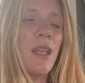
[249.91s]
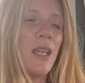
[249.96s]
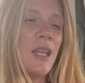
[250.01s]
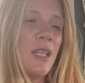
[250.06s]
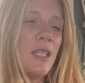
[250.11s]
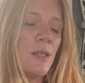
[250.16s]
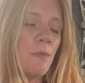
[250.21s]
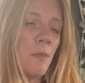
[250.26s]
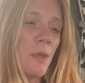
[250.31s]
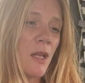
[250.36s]

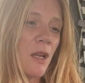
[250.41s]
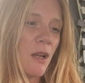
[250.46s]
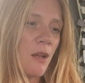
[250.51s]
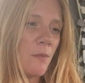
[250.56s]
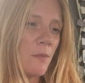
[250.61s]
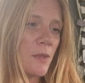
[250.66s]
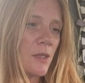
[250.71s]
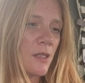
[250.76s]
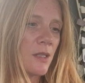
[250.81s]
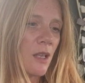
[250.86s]
It's
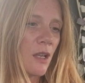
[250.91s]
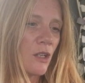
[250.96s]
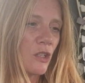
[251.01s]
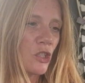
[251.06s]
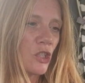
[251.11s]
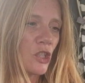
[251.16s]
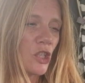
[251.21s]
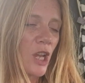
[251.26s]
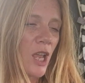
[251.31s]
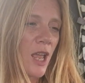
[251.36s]
become
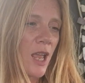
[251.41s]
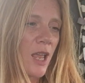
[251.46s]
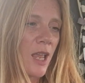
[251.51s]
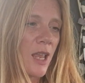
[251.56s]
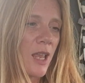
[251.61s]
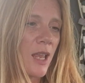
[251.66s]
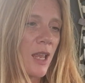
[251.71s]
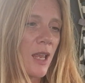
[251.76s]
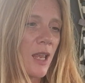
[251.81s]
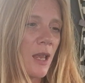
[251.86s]
such
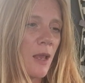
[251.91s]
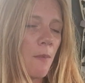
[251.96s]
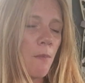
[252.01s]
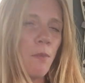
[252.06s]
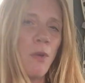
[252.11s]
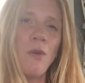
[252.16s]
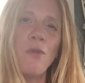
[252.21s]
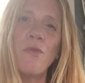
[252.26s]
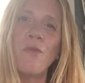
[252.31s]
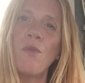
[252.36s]
a
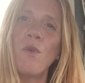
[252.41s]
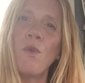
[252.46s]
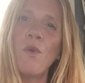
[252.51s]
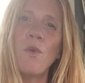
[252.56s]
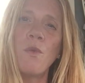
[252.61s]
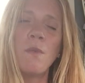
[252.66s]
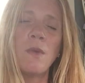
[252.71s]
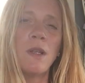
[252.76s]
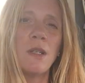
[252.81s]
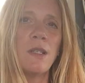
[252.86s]

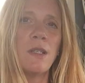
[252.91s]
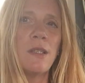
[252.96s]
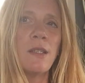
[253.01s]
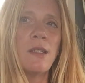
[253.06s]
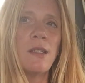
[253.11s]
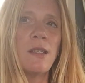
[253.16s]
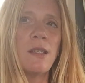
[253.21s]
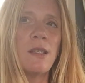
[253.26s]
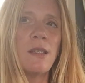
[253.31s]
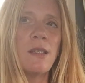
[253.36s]

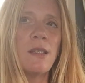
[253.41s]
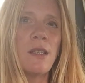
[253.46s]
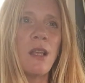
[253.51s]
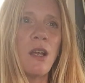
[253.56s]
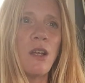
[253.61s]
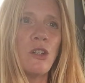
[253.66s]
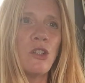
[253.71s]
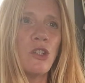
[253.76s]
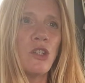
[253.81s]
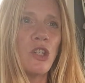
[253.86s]
performance,
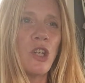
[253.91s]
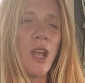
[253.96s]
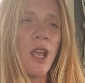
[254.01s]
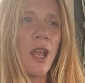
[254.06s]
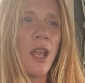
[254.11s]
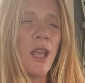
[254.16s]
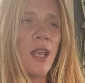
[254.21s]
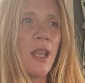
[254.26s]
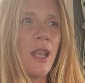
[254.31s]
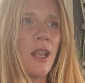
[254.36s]
such
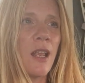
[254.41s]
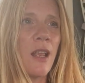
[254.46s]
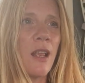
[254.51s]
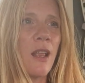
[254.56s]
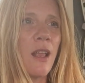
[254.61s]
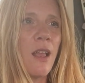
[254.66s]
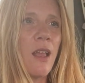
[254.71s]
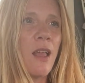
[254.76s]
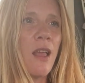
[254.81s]
a